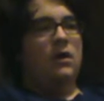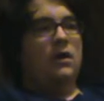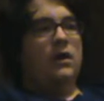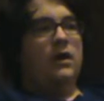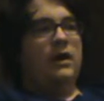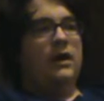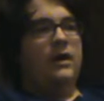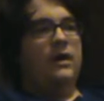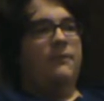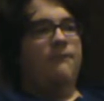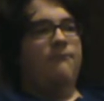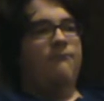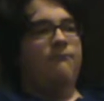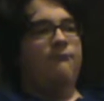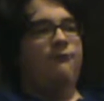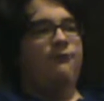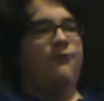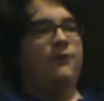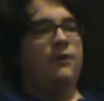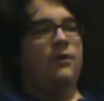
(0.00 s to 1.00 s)

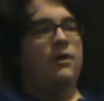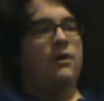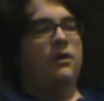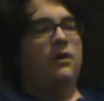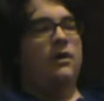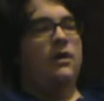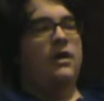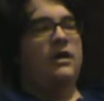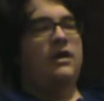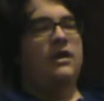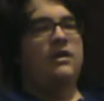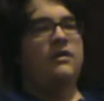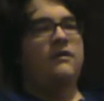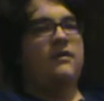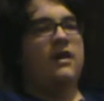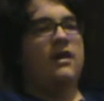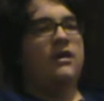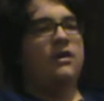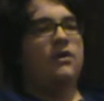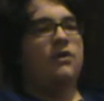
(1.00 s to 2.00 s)
For a
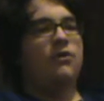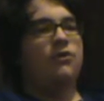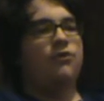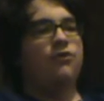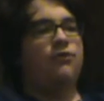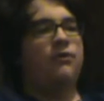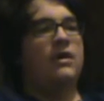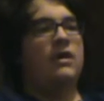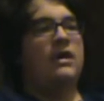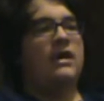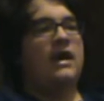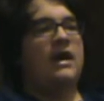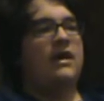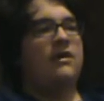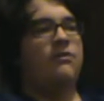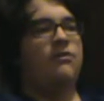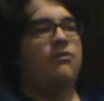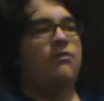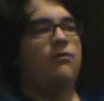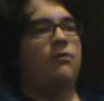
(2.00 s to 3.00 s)
Nintendo
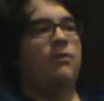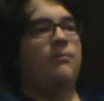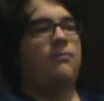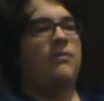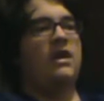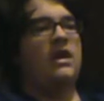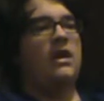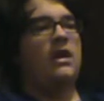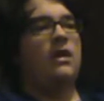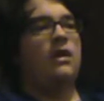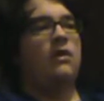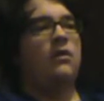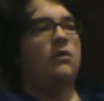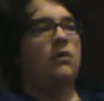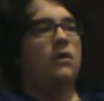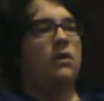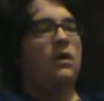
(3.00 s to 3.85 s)
3DS, or be